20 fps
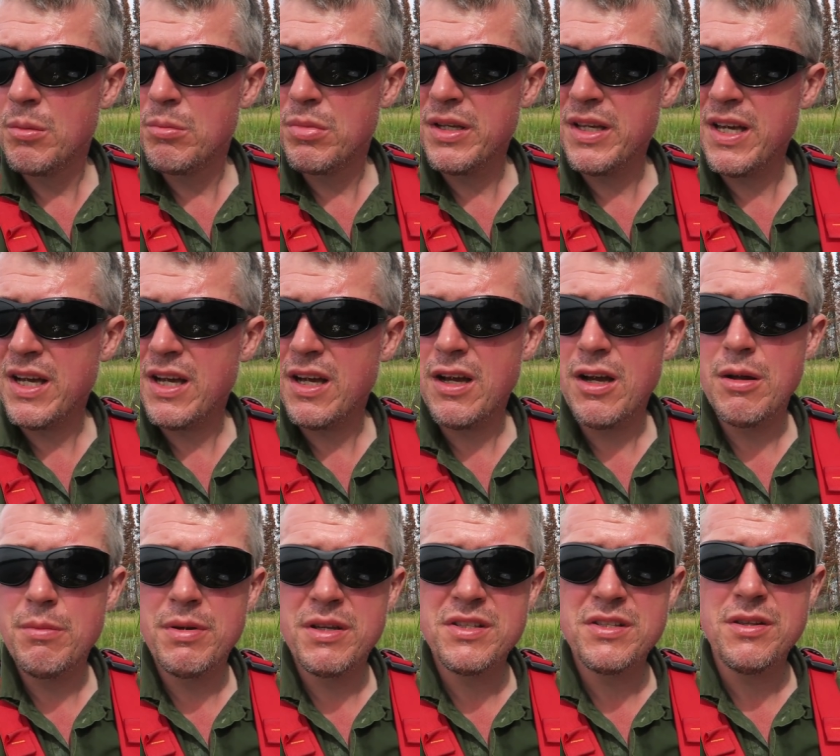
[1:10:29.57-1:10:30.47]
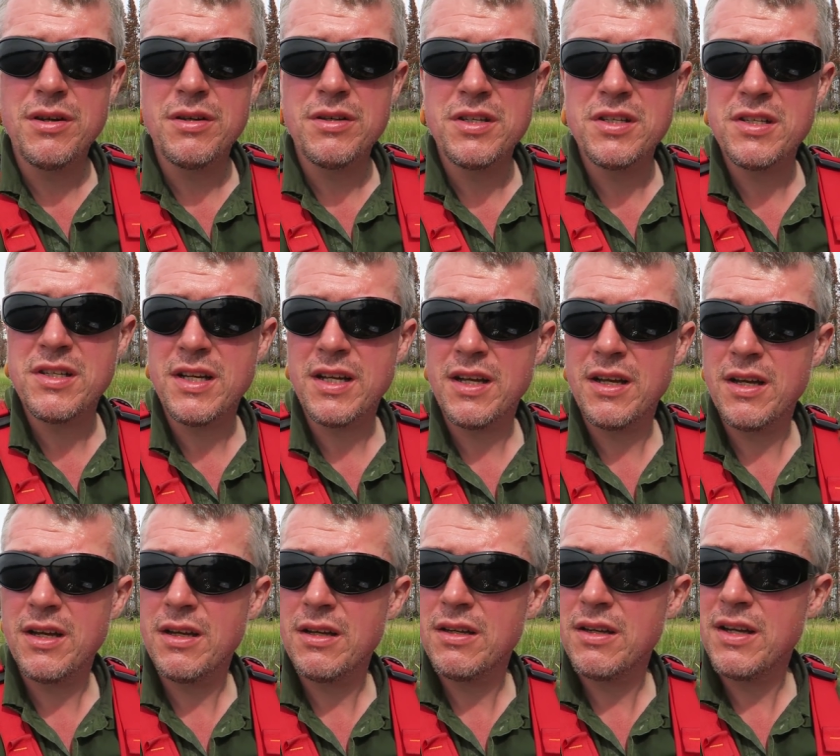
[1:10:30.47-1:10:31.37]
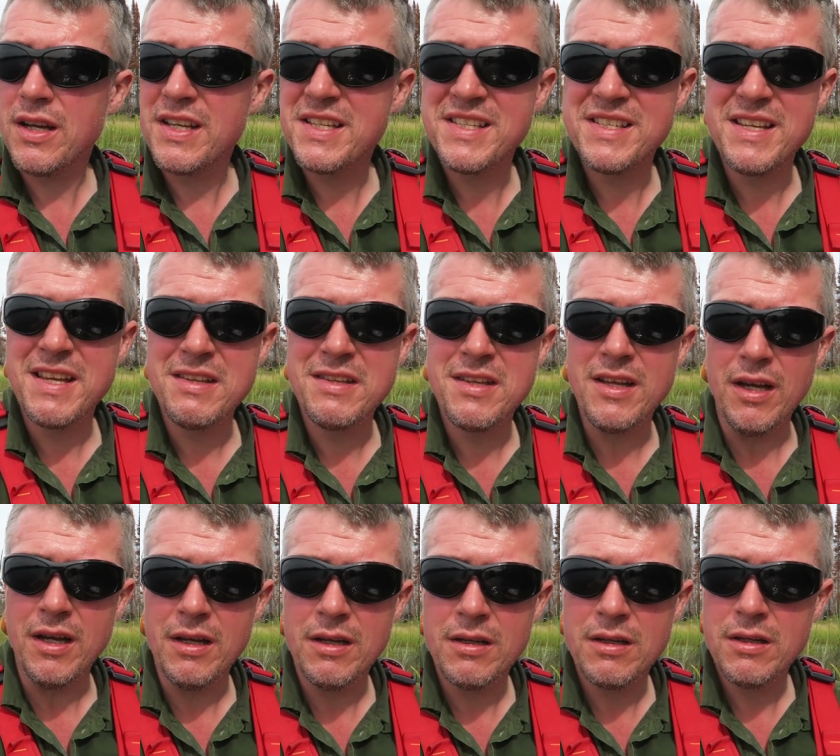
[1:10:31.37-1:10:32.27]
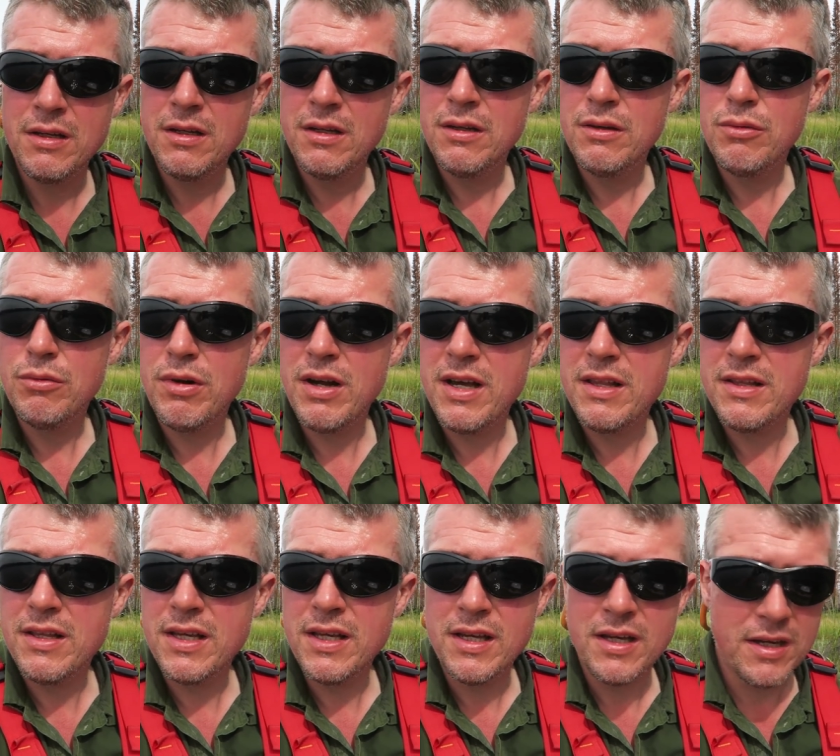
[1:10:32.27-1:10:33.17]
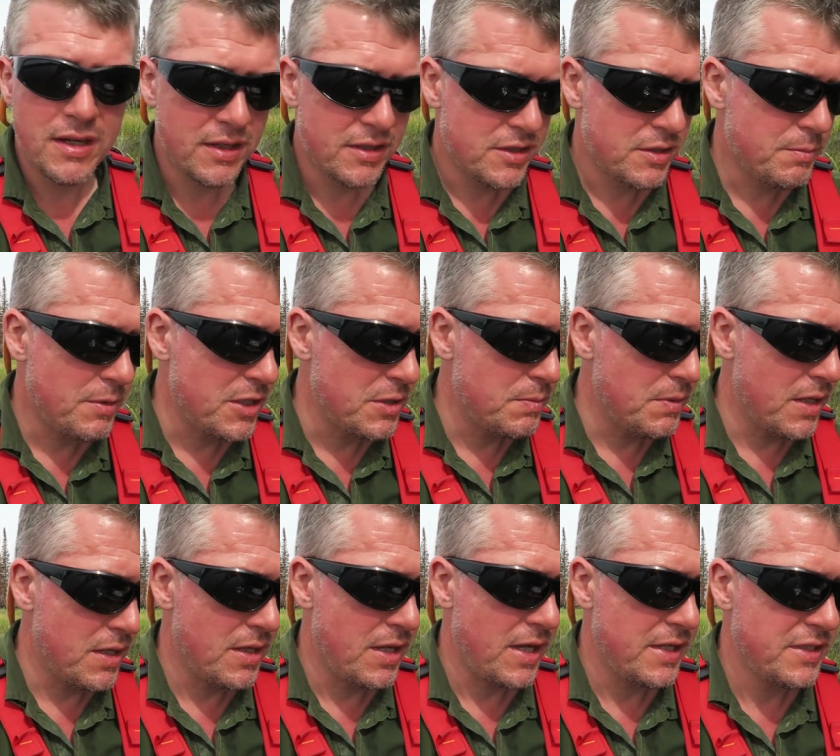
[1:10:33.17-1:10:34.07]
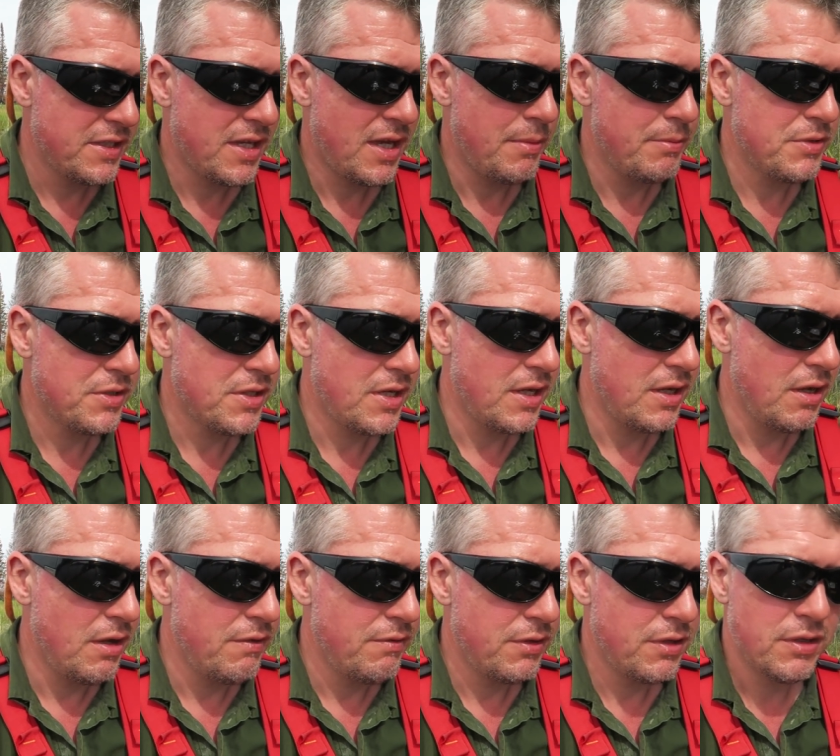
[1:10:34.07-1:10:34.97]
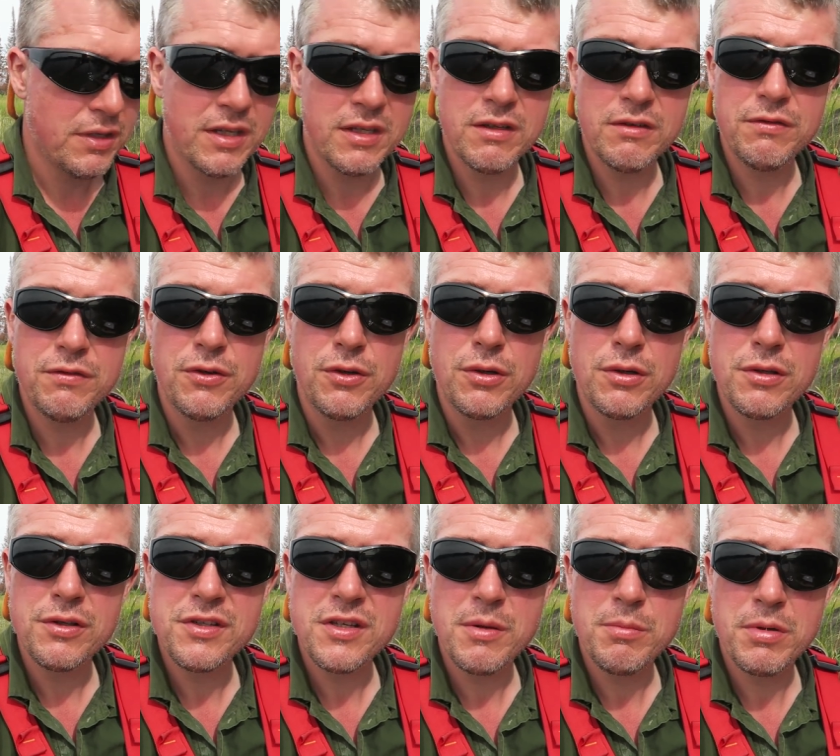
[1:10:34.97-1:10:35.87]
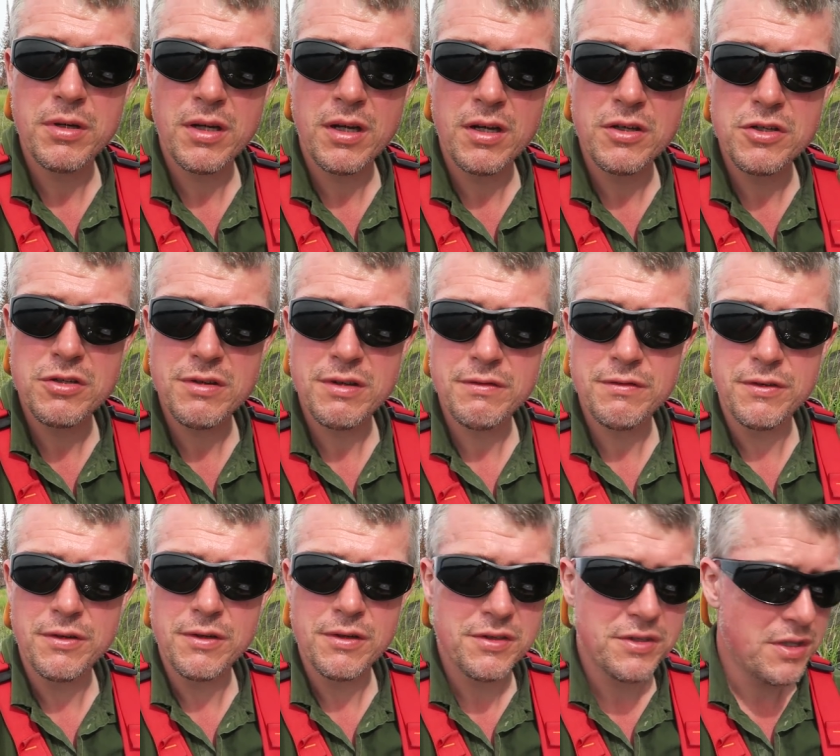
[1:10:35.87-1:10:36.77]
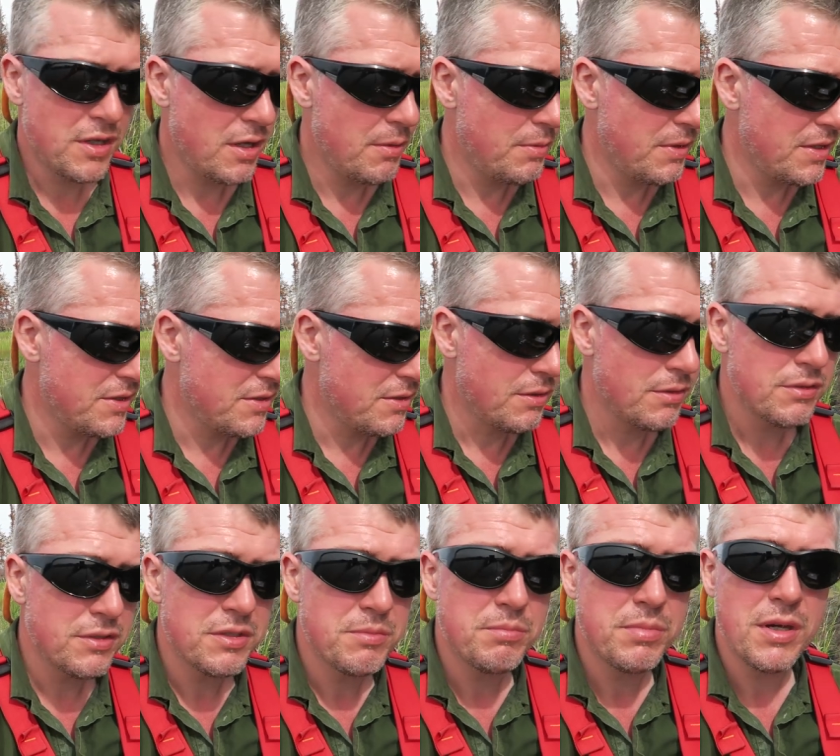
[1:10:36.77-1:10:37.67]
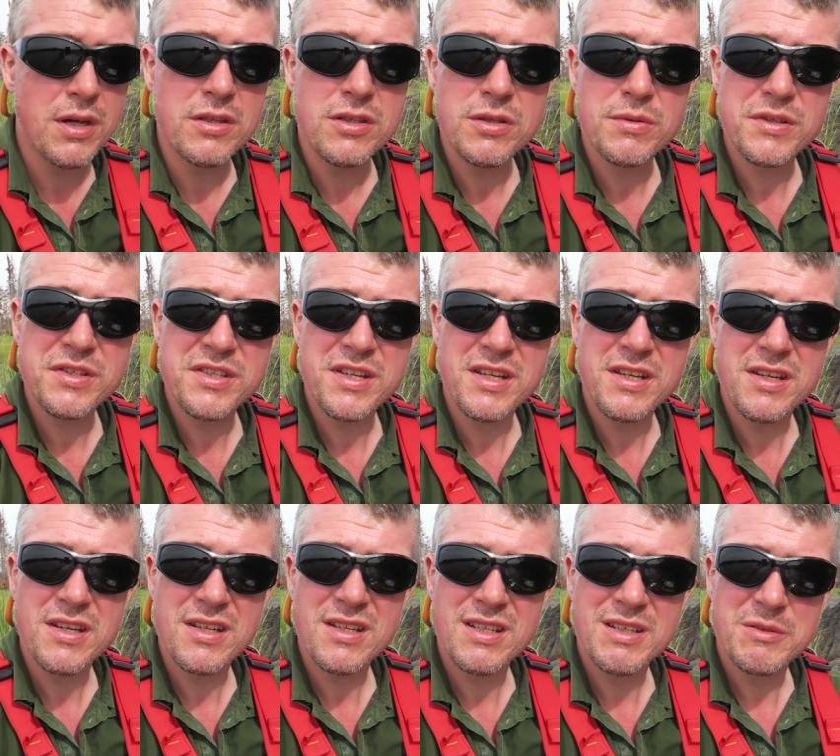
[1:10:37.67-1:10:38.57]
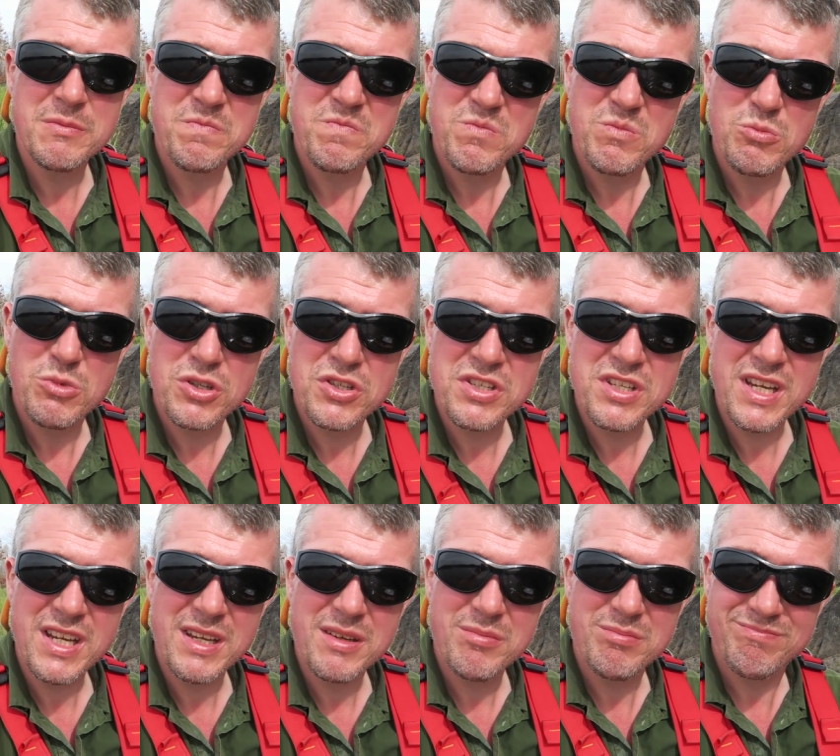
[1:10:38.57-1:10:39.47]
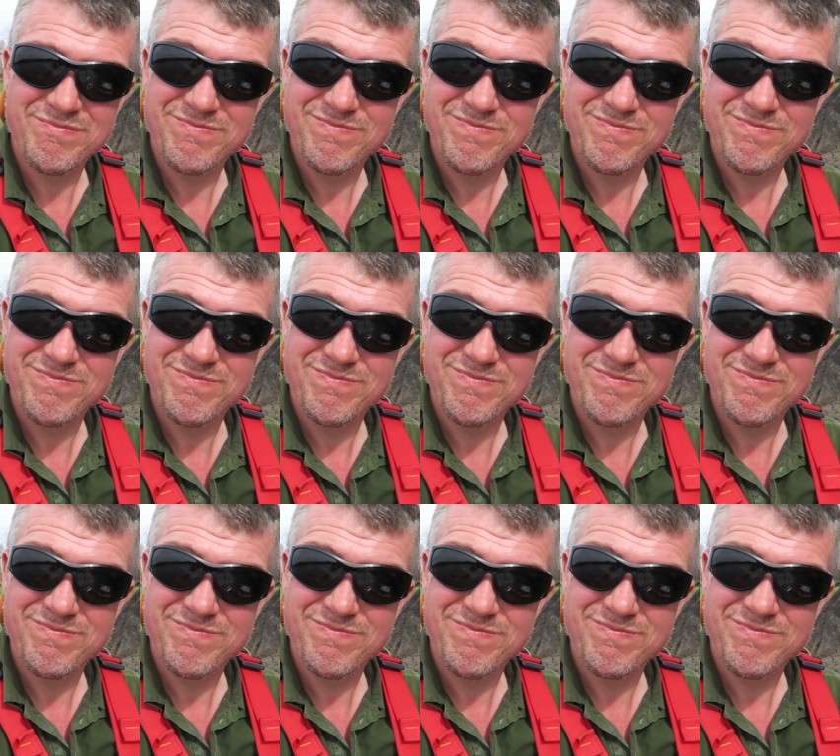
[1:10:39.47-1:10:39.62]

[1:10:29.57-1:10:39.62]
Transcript: But yeah, I hope it's not just like a cinder where the it's supposed to be a nice campsite overlooking the falls, Upper Cundring Falls. I hope it isn't all just burnt to a cinder. We'll see.